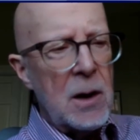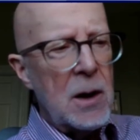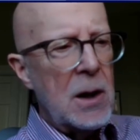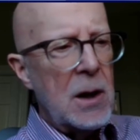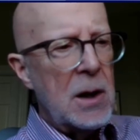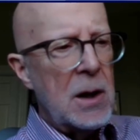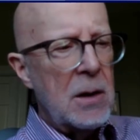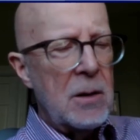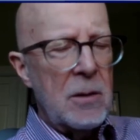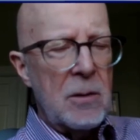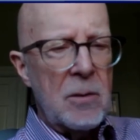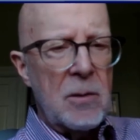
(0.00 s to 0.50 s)

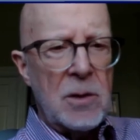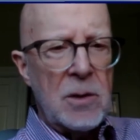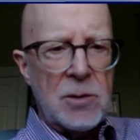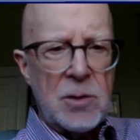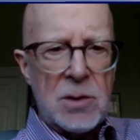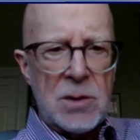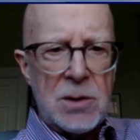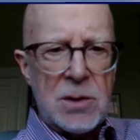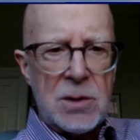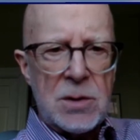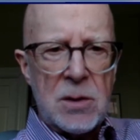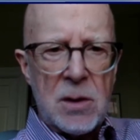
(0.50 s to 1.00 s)
uh,
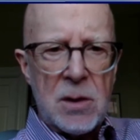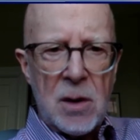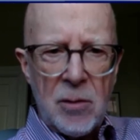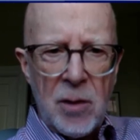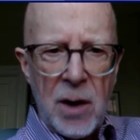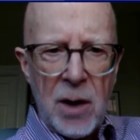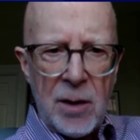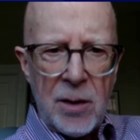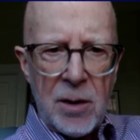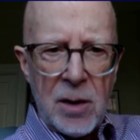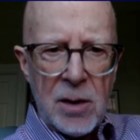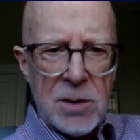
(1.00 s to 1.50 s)
which was
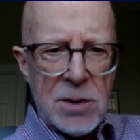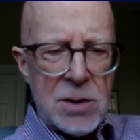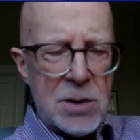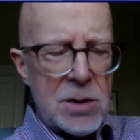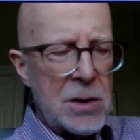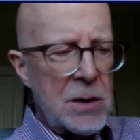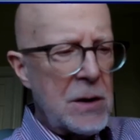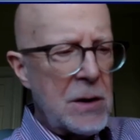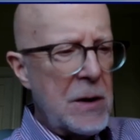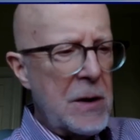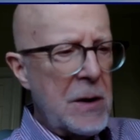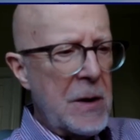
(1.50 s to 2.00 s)

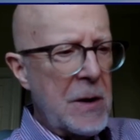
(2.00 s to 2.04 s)
horrendous,